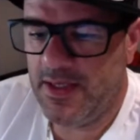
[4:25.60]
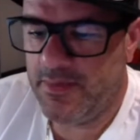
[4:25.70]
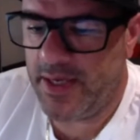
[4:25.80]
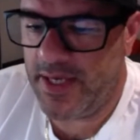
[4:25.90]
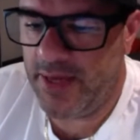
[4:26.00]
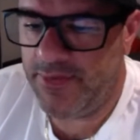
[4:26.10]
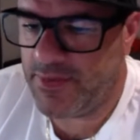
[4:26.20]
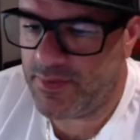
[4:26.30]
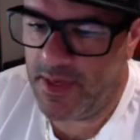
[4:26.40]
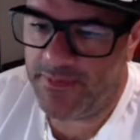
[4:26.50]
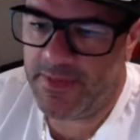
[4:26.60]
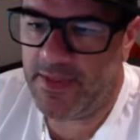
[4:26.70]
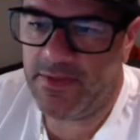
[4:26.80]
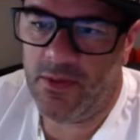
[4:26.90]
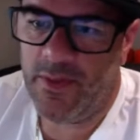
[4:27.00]
My nephew's birthday
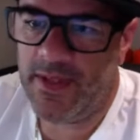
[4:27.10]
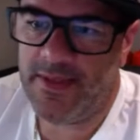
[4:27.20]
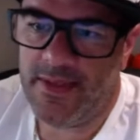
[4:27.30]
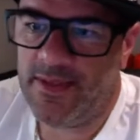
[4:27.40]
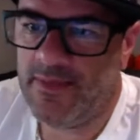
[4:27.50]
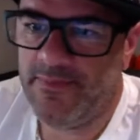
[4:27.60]
is on Wednesday.